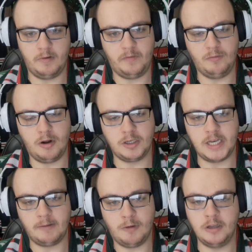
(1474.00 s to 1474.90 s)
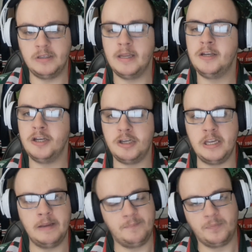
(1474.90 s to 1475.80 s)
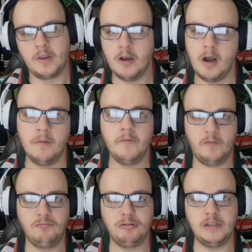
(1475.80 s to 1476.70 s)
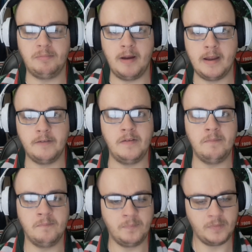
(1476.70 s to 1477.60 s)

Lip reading: for what Jack Whiten did this year, really proud of him.